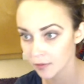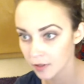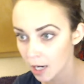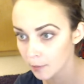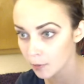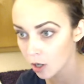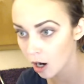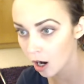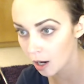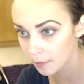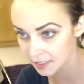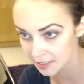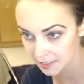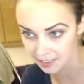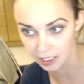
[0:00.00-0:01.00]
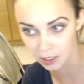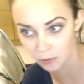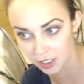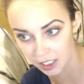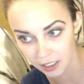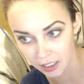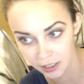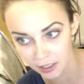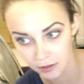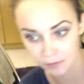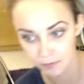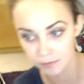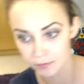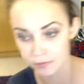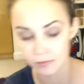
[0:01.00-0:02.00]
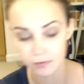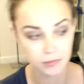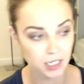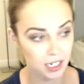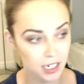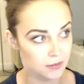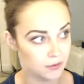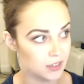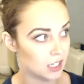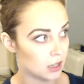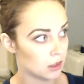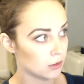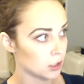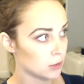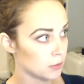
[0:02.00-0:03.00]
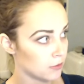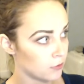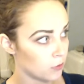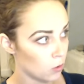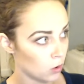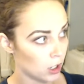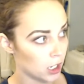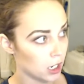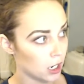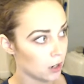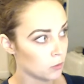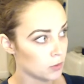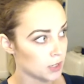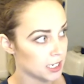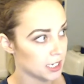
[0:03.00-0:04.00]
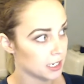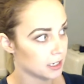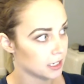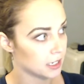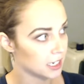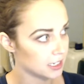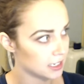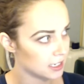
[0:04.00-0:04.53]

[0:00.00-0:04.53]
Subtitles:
a couple comments and I want to kind of get through before we get